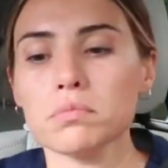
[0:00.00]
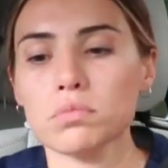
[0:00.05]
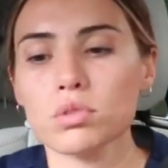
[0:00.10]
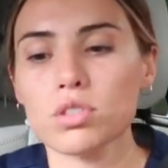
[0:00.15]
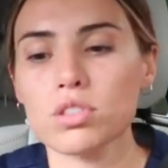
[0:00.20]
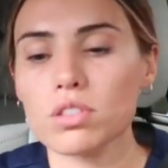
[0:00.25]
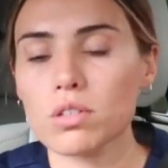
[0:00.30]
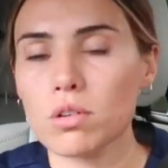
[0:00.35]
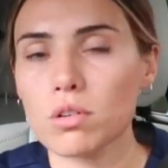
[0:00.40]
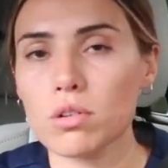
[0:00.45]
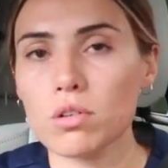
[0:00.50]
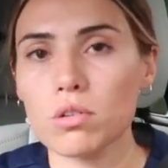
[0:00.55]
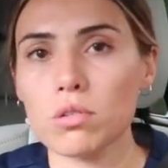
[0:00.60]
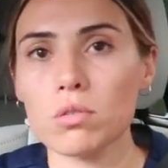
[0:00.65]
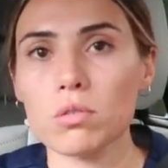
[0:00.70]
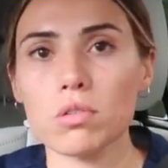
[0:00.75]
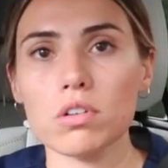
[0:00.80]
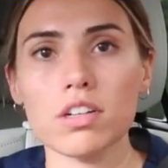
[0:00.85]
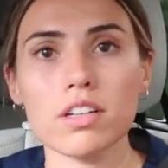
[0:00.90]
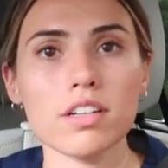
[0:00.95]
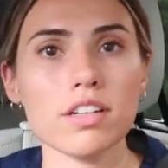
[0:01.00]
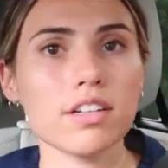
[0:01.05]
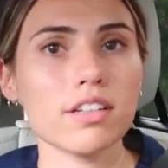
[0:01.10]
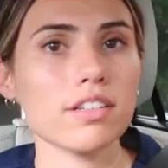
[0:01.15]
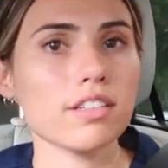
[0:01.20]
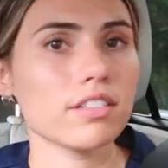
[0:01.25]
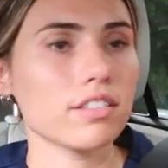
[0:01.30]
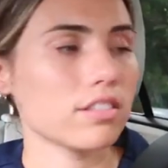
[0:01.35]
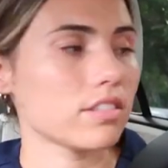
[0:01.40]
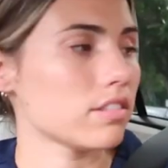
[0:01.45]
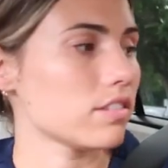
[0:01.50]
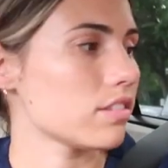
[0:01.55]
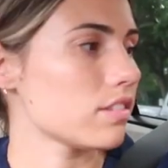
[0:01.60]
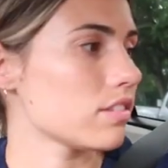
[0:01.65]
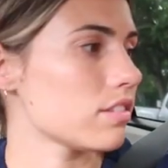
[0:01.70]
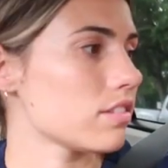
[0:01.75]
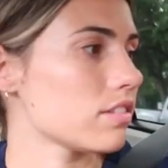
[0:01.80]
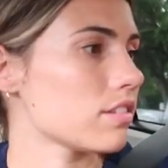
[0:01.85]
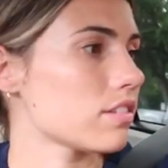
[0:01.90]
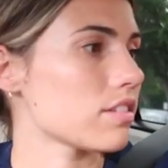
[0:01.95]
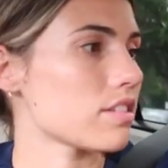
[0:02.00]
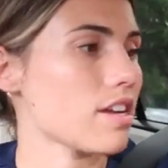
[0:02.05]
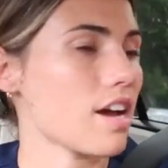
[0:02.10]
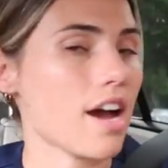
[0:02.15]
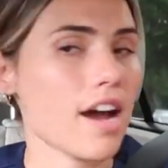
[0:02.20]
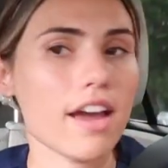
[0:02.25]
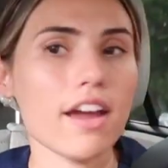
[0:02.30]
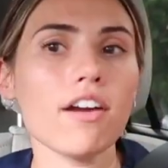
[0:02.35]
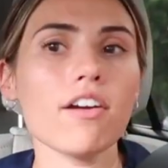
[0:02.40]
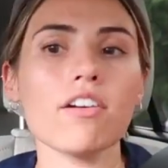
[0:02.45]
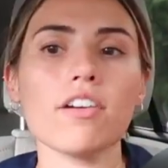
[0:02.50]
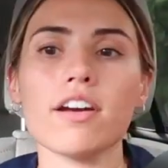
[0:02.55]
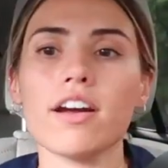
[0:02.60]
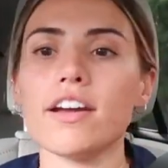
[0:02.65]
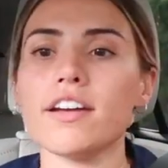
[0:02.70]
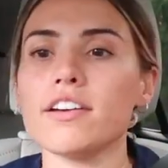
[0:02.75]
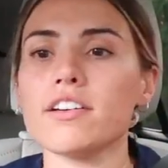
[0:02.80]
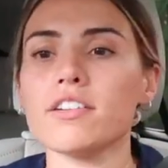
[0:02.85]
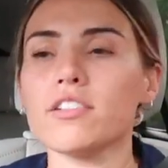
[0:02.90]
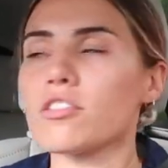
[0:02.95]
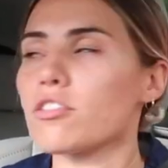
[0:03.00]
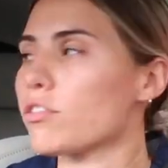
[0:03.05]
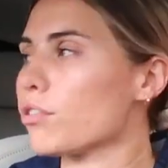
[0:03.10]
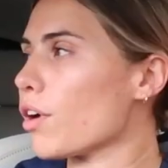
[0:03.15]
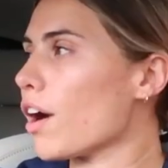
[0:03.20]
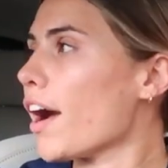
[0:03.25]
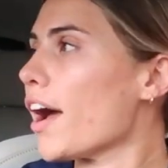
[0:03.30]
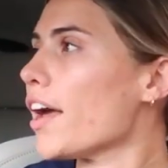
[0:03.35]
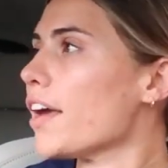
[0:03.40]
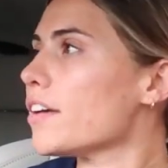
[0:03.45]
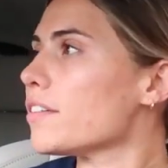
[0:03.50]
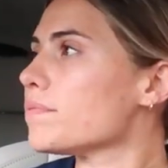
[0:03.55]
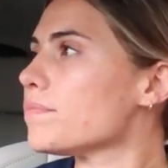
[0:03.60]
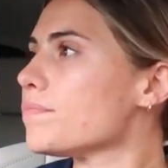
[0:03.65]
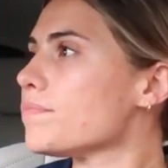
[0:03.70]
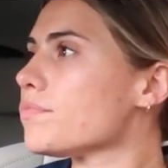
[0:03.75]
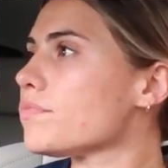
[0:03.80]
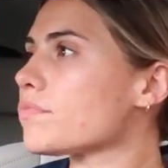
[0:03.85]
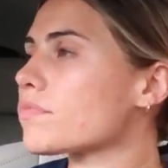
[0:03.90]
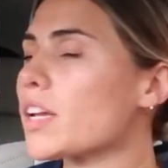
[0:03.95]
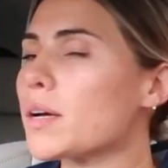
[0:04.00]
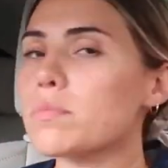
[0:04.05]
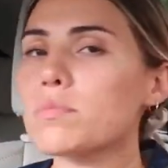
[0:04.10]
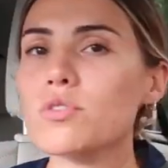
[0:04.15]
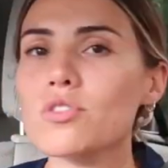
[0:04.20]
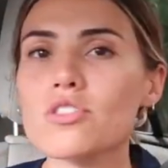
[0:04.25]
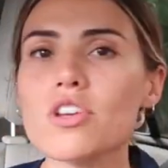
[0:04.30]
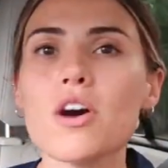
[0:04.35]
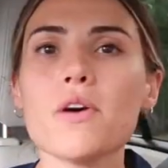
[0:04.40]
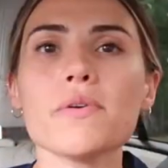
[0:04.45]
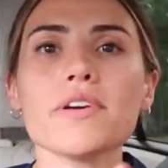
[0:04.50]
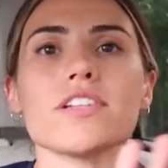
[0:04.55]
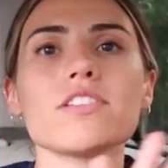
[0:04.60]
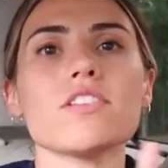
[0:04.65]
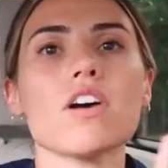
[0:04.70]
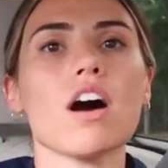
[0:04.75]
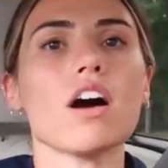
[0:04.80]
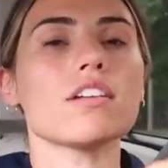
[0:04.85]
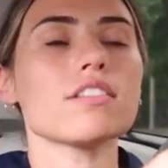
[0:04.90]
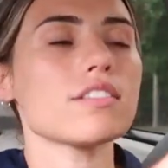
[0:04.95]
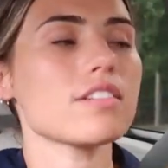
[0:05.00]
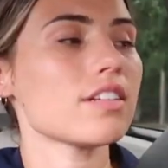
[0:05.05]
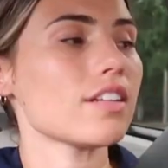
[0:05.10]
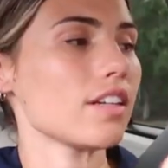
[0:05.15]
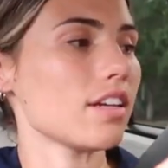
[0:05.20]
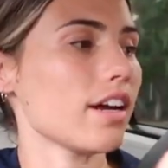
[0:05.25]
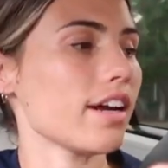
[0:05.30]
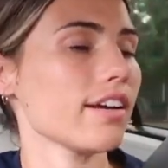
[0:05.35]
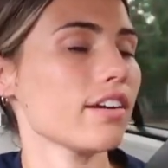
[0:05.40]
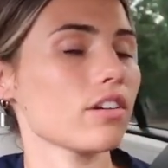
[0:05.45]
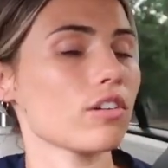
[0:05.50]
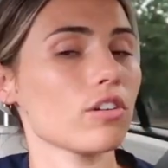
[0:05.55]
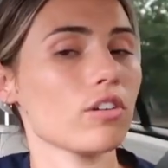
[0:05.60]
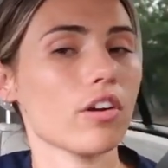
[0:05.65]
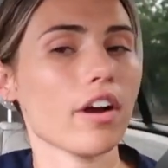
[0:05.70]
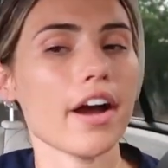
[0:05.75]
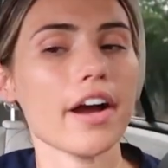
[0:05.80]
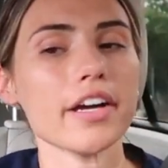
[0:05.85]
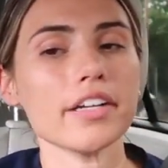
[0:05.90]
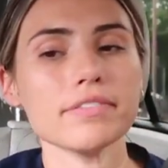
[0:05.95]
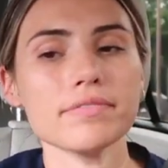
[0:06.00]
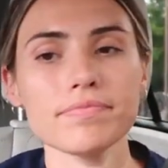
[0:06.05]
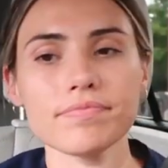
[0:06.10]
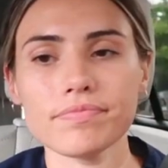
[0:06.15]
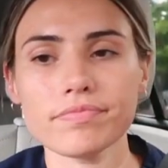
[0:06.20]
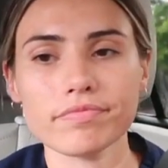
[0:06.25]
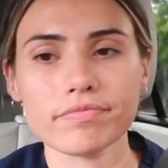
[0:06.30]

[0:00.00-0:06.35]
So tired, I could cry. I'm so exhausted, I could cry.